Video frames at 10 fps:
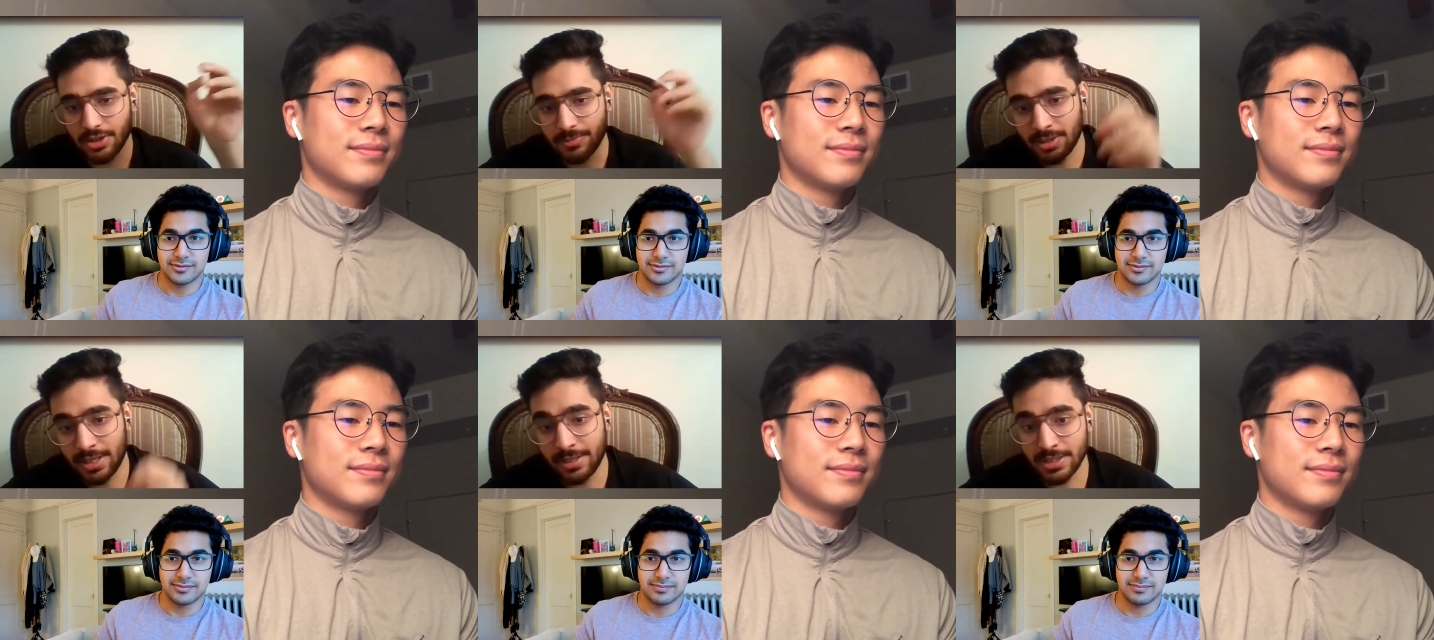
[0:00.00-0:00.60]
Speaker 1: I went
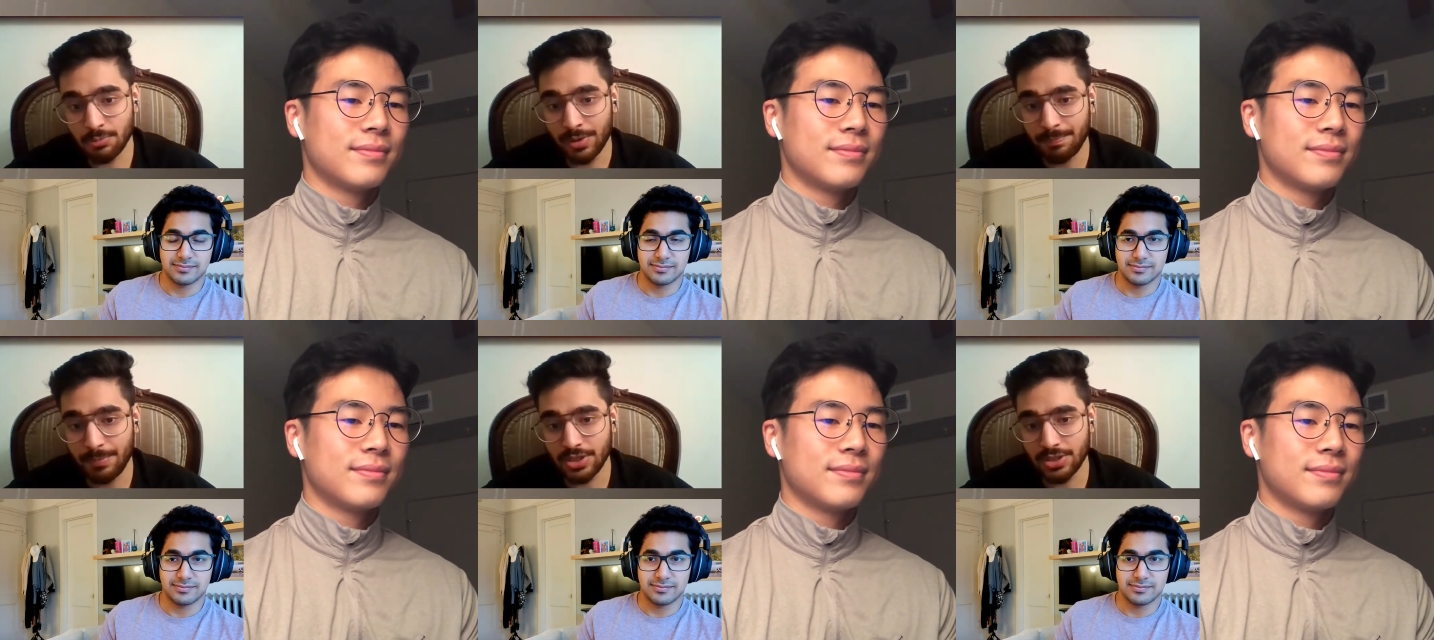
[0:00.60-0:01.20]
to the emergency in
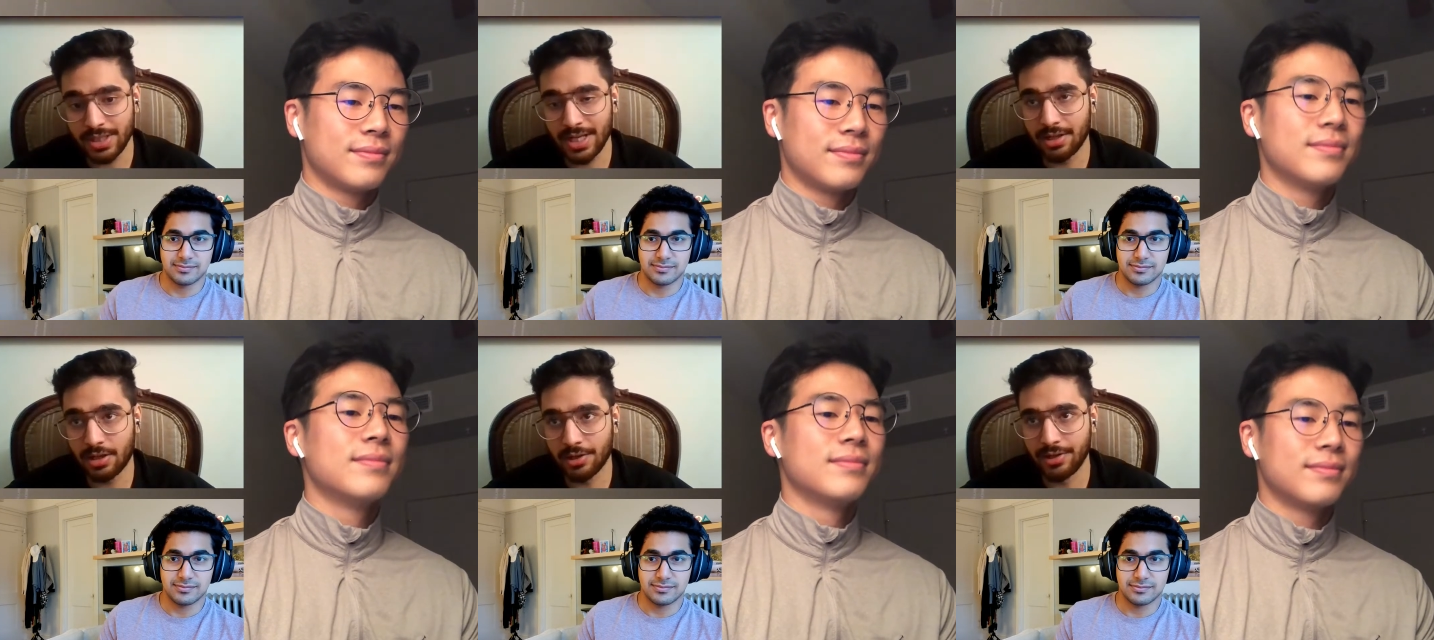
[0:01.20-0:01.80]
a hospital, and this
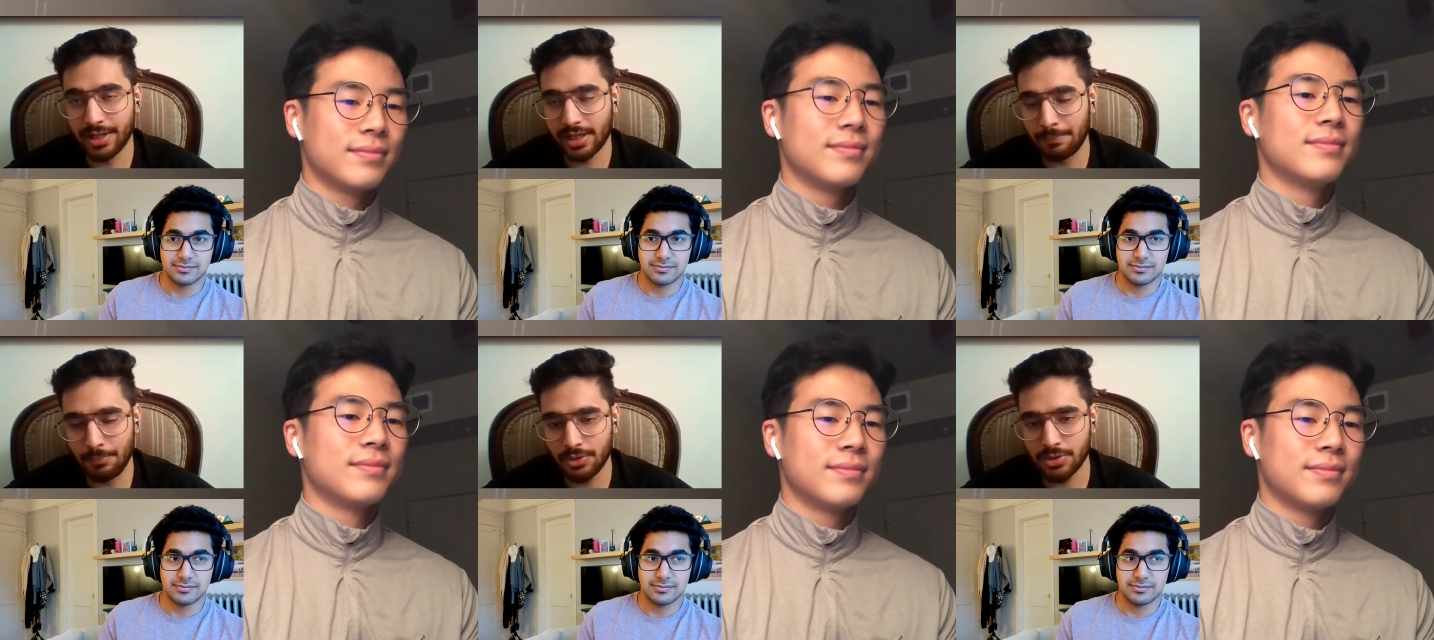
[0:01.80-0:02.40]
one patient he
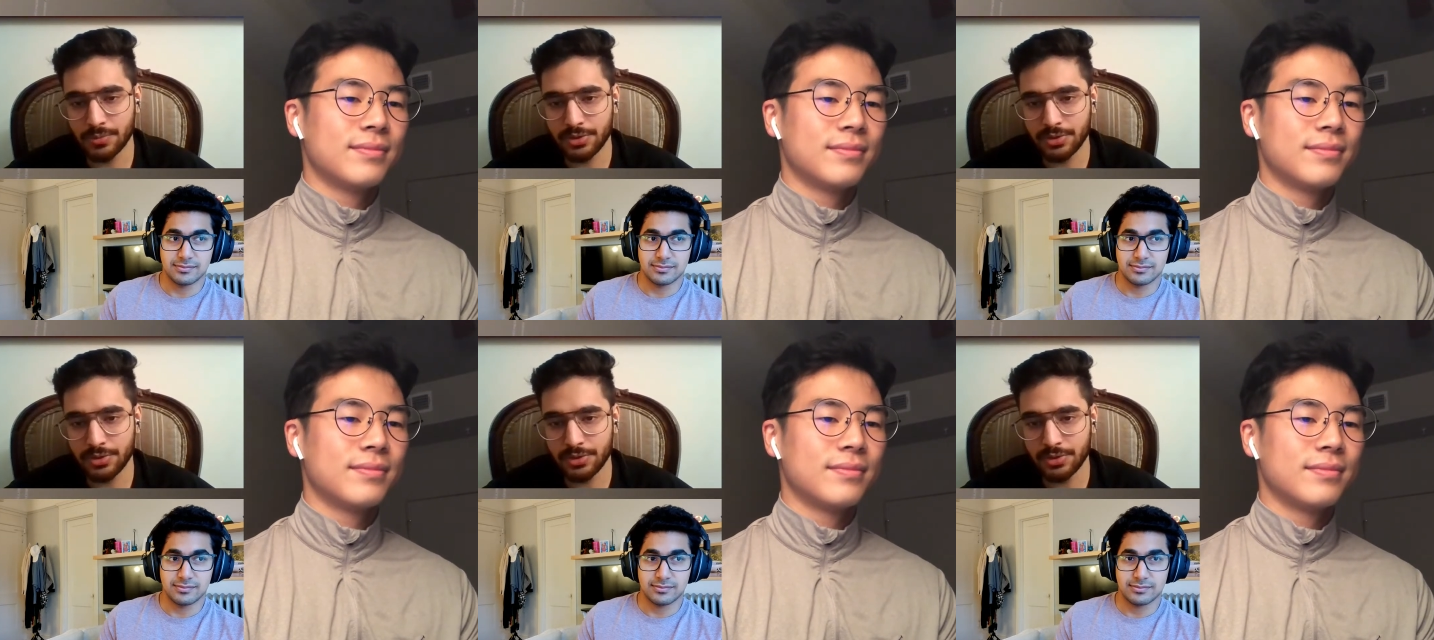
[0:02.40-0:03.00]
had a heart attack.
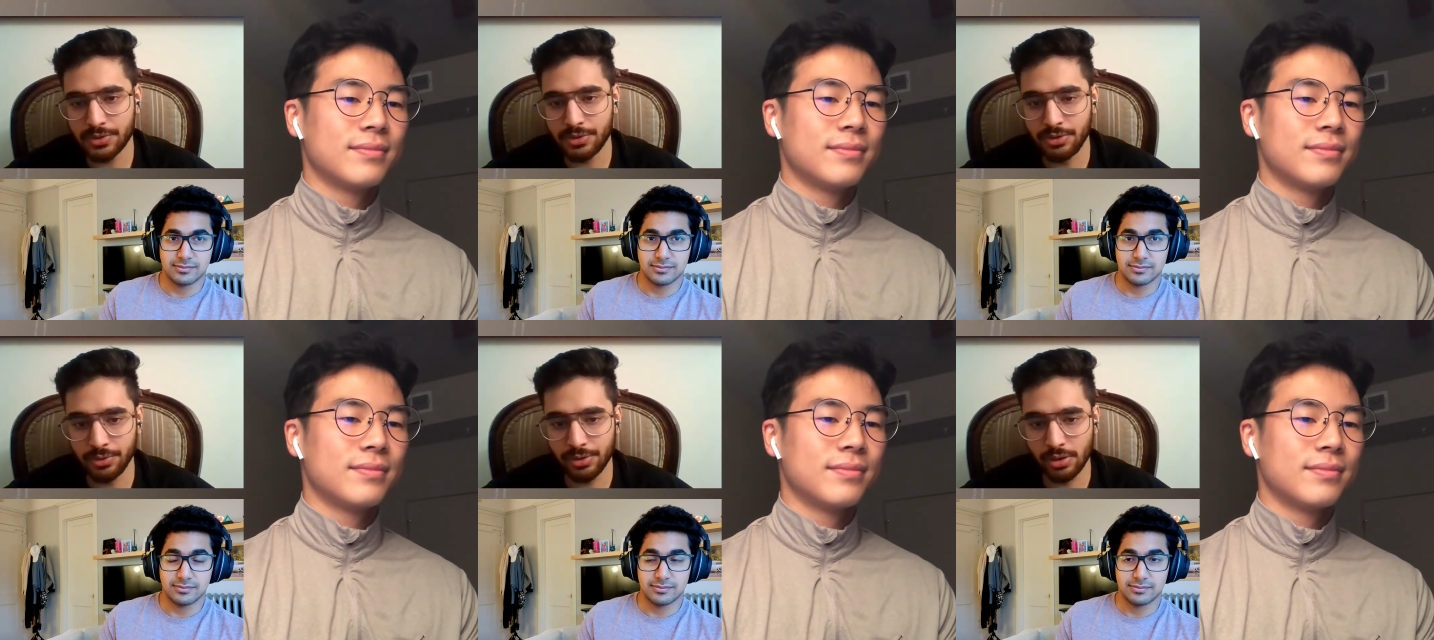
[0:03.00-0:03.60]
I'm pretty sure it was
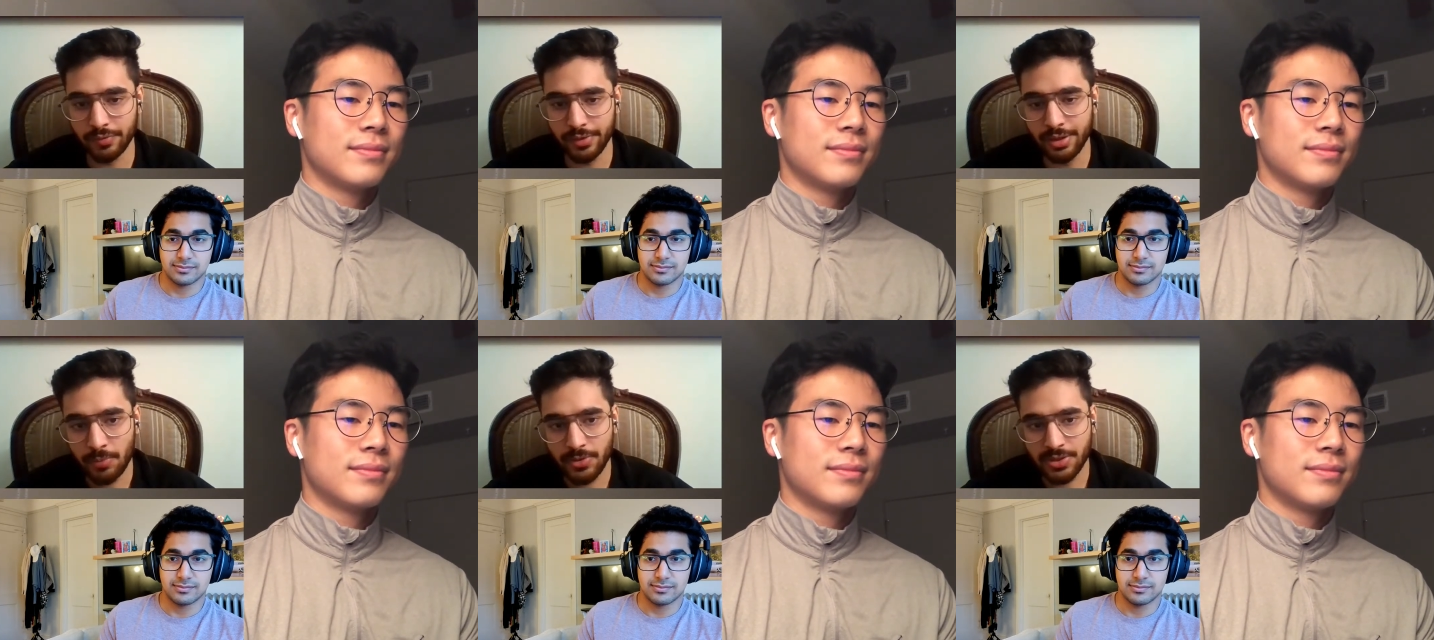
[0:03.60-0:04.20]
due to COVID,